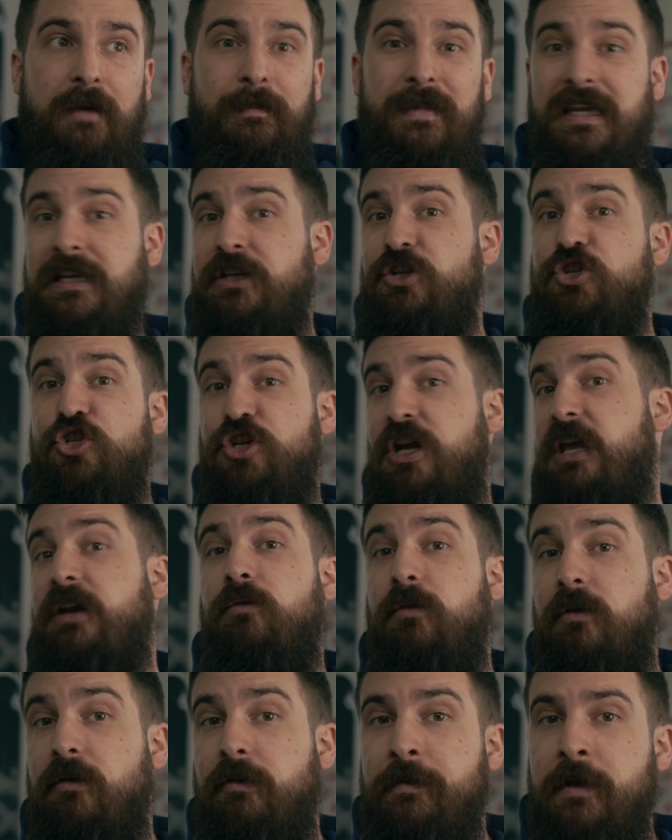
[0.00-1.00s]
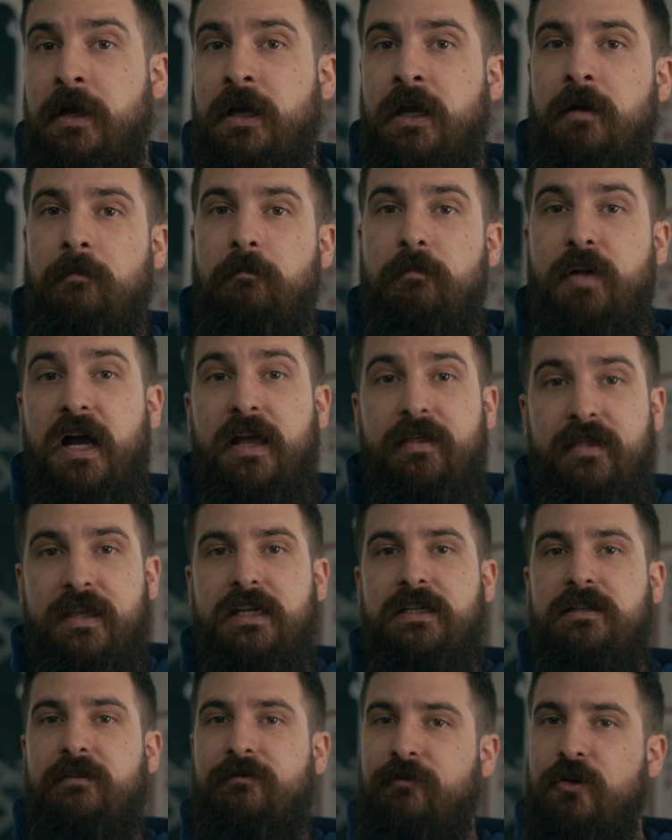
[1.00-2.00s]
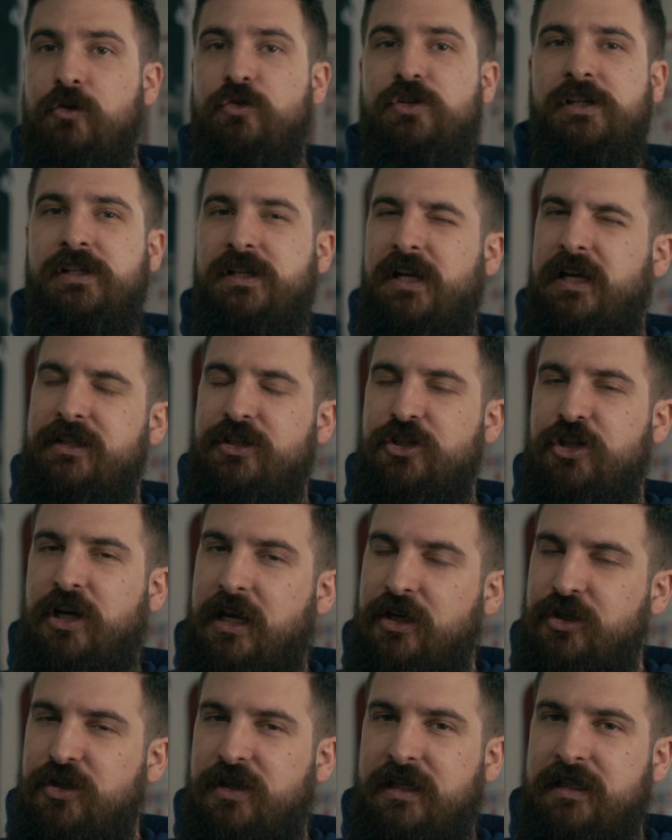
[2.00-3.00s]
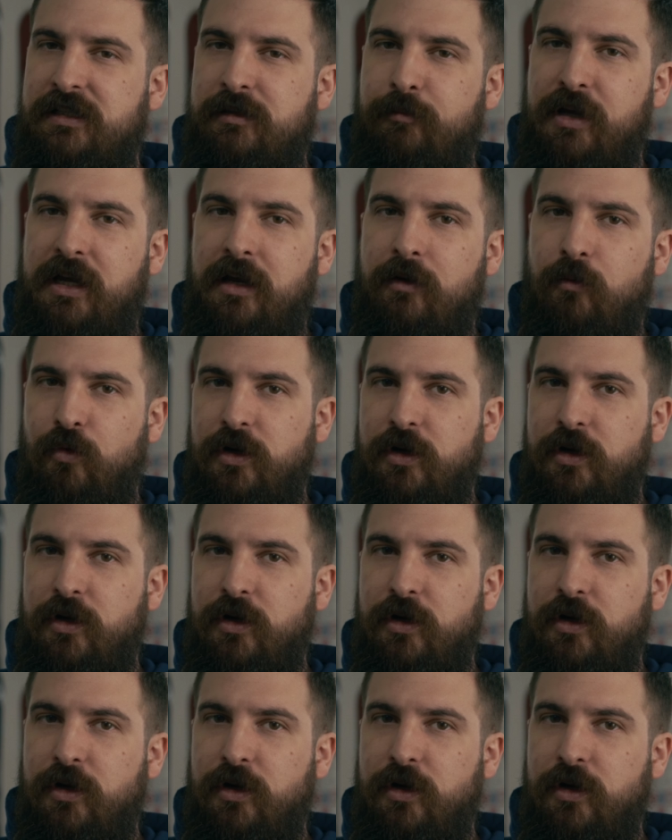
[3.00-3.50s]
in general. But the diffusion does change things a bit,